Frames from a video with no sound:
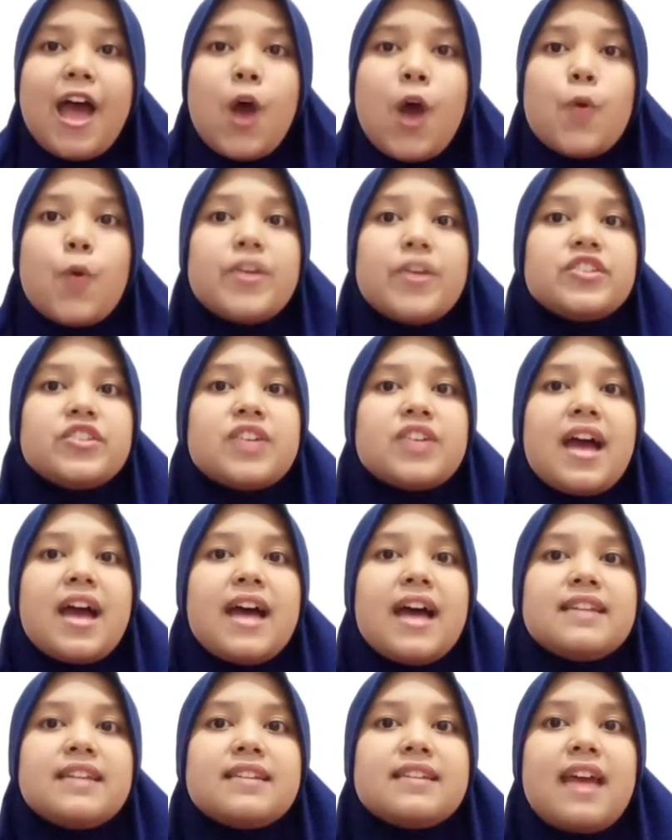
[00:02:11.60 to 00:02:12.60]

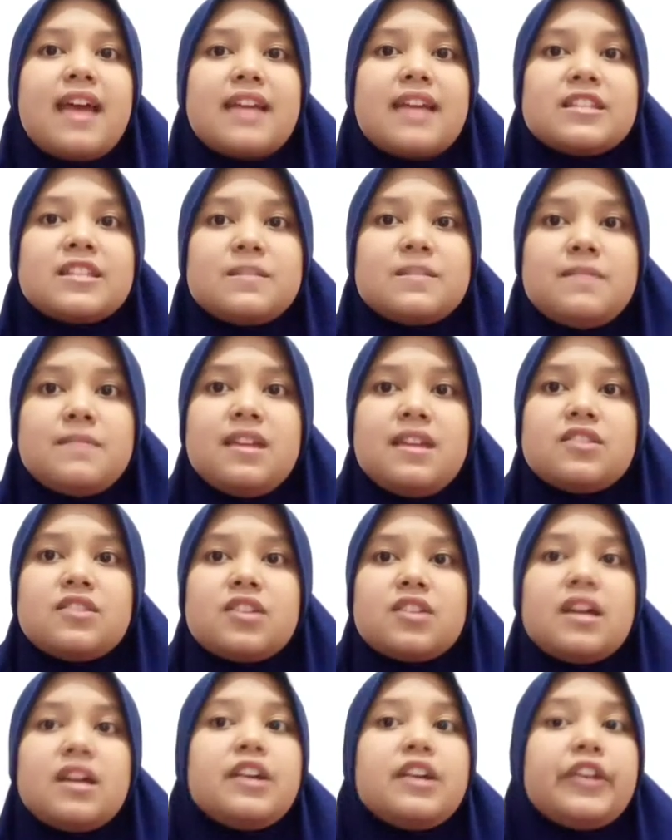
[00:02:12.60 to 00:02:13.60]
Richard and Smith
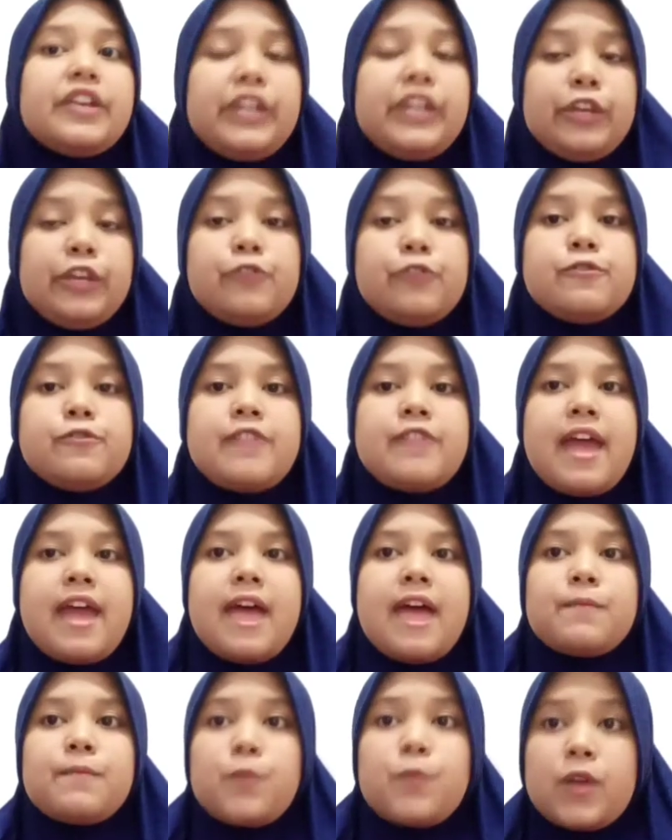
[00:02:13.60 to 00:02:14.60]
argue that